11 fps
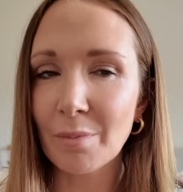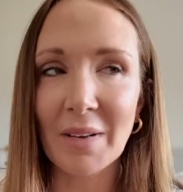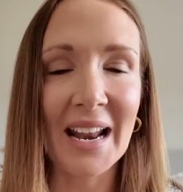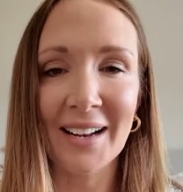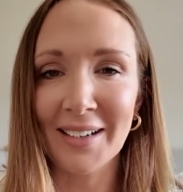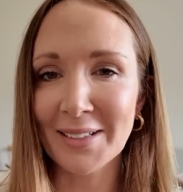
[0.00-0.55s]
my
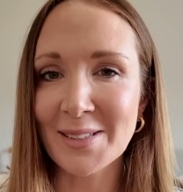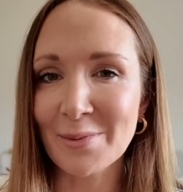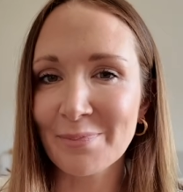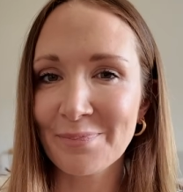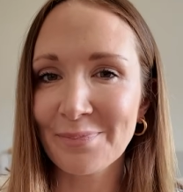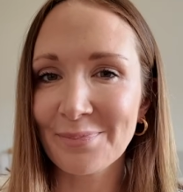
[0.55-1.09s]
necklace.
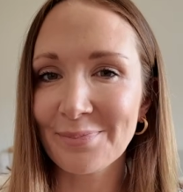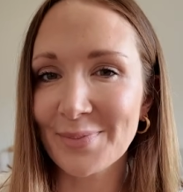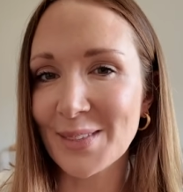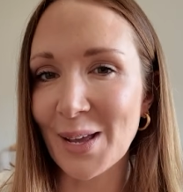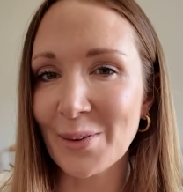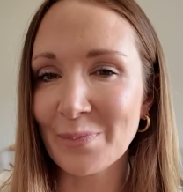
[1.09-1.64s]

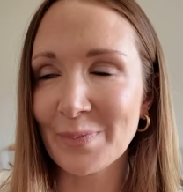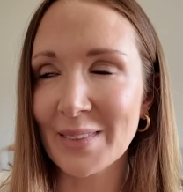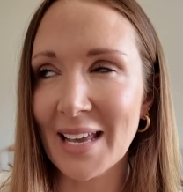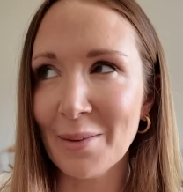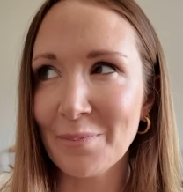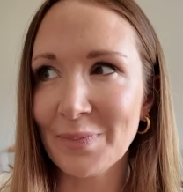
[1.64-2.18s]
So
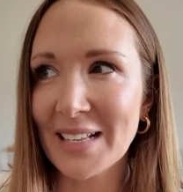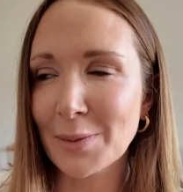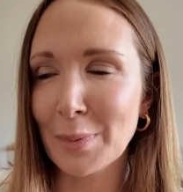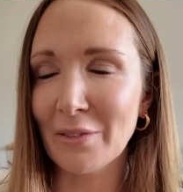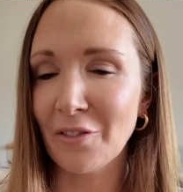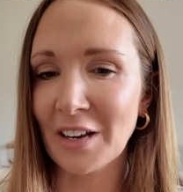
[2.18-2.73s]
yeah, that's a
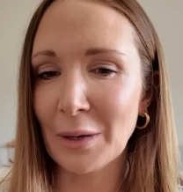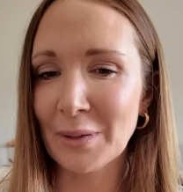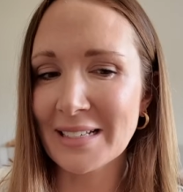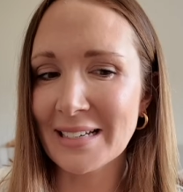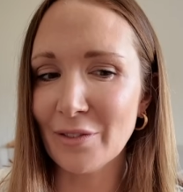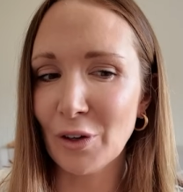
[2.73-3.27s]
bit of a funny one
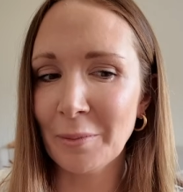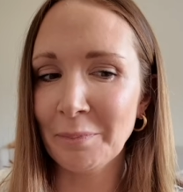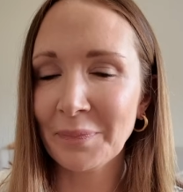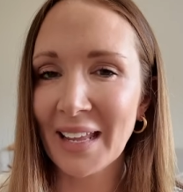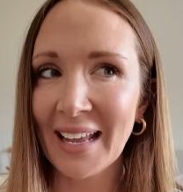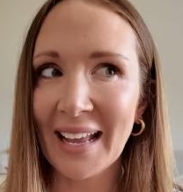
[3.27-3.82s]
to leave it on.
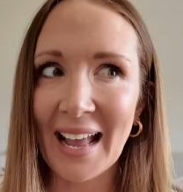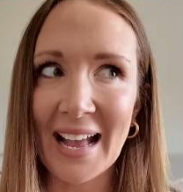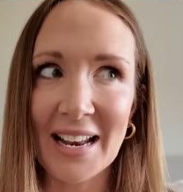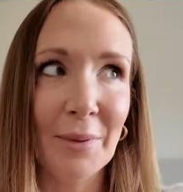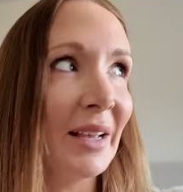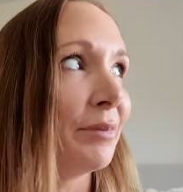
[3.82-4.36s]

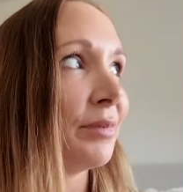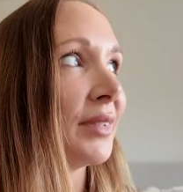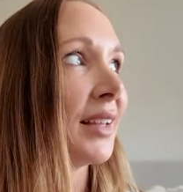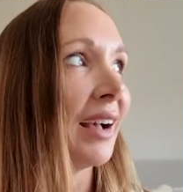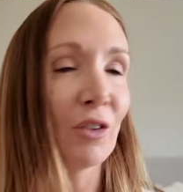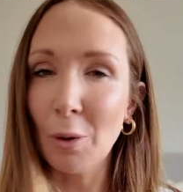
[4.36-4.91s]
Anyway,
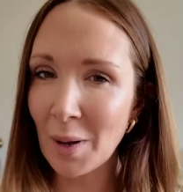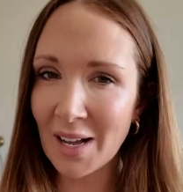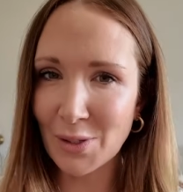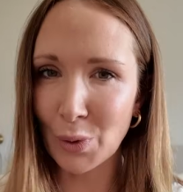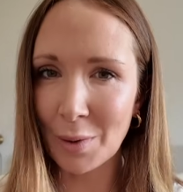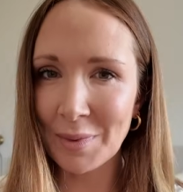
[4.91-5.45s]
I've got a
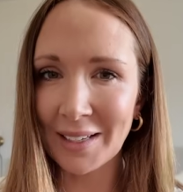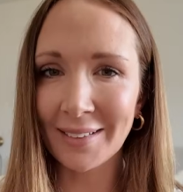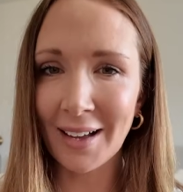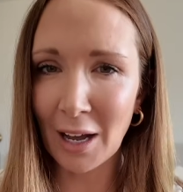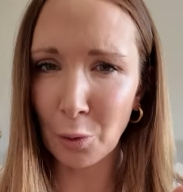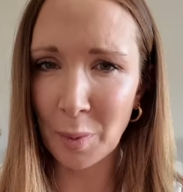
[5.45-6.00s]
parcel coming.
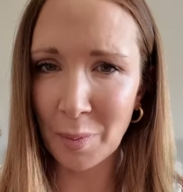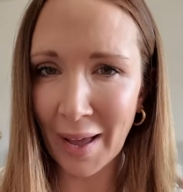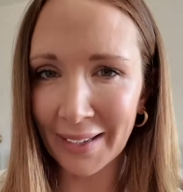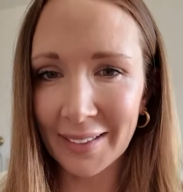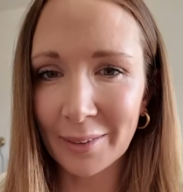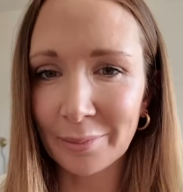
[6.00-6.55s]
I will be back.